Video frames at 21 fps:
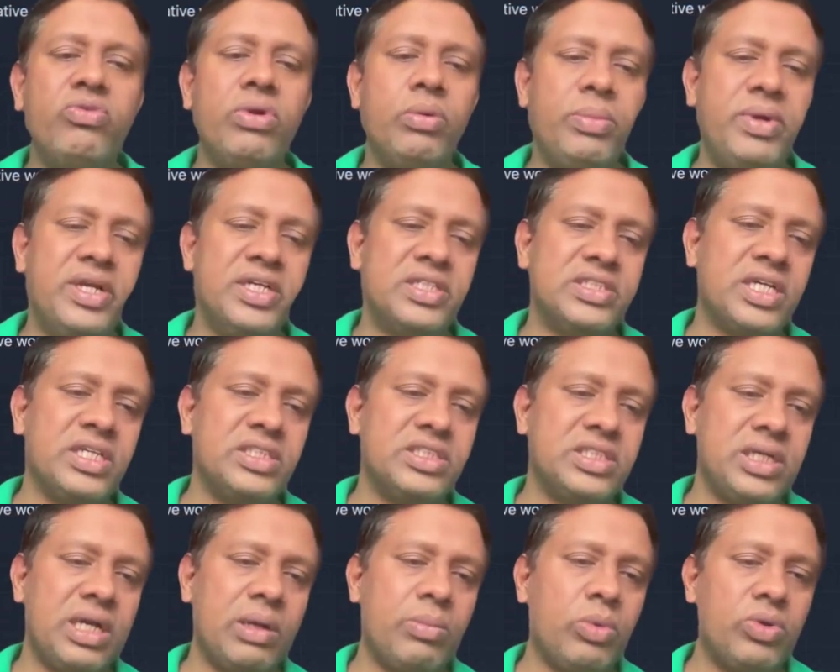We'll be
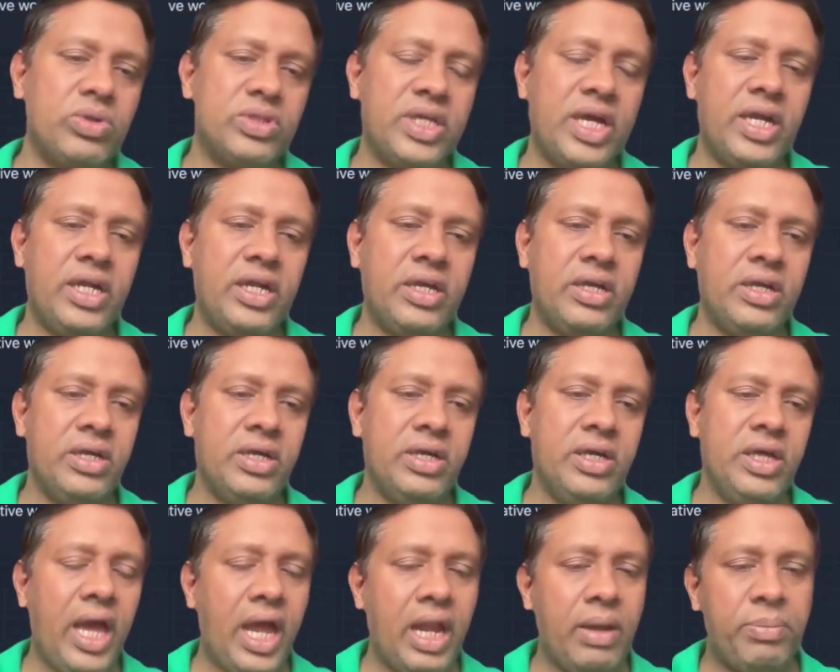discussing about that.
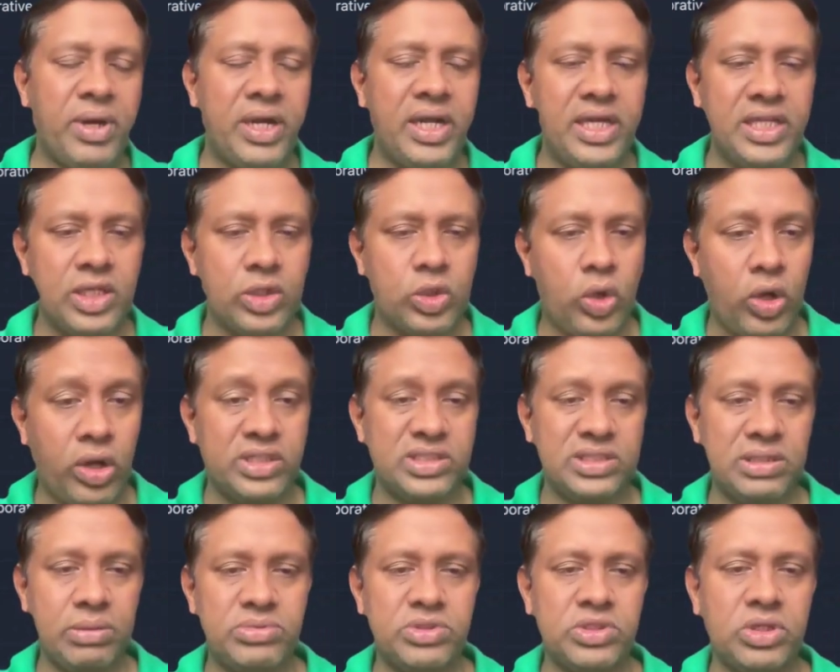And but here the
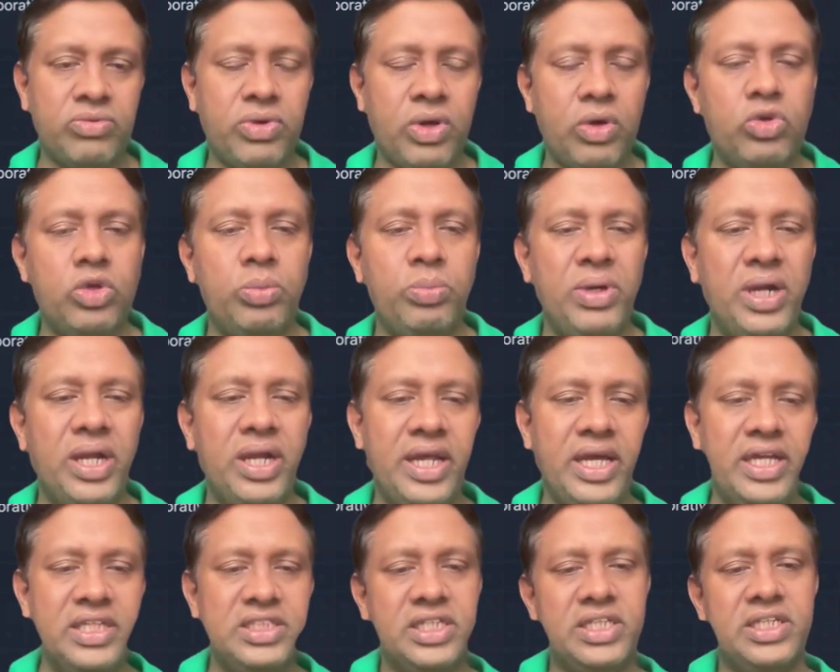concepts of how to build
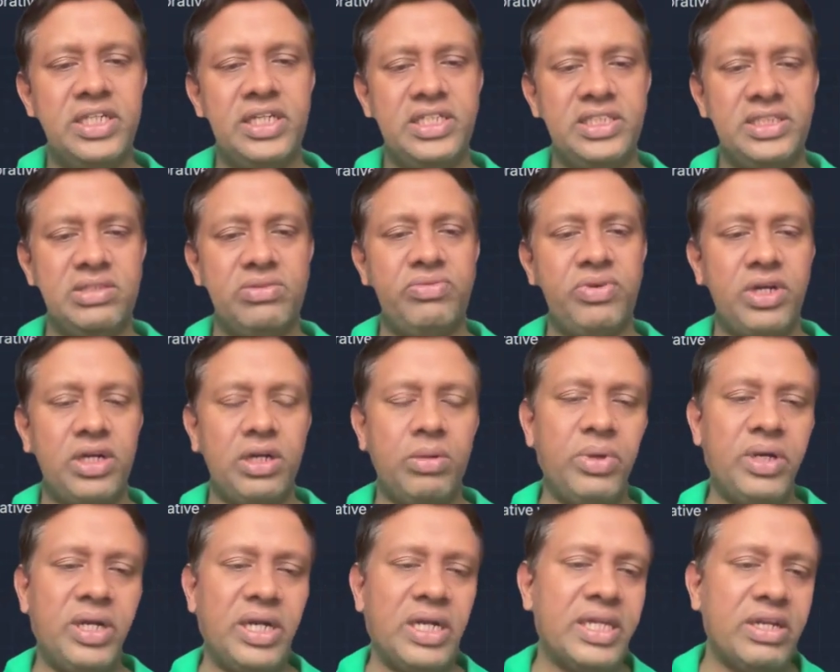an agent is the
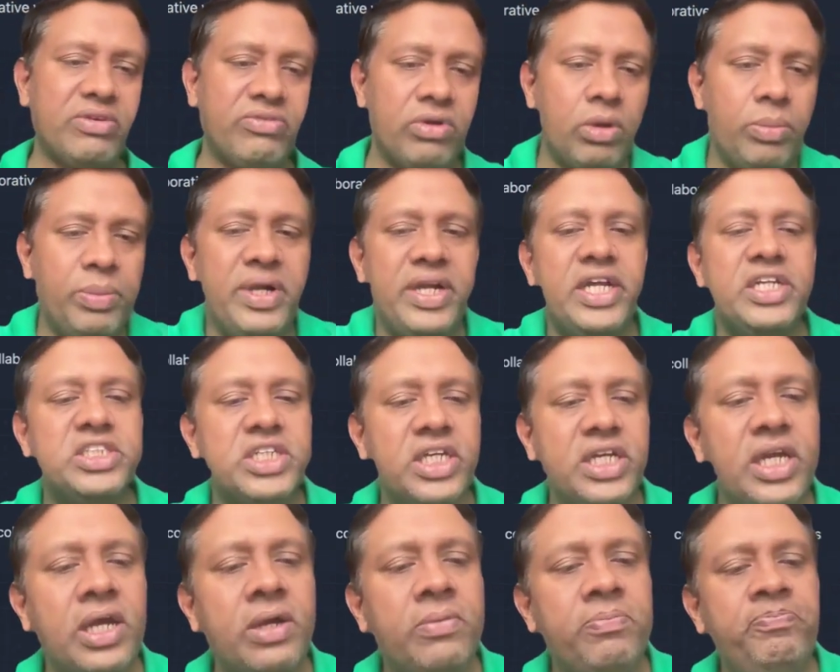fundamental that we'll be
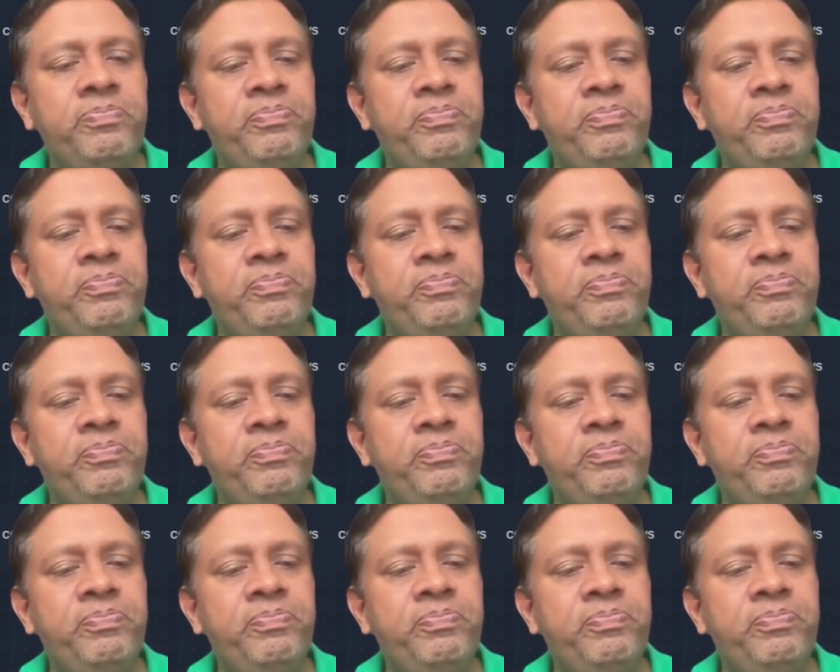teaching.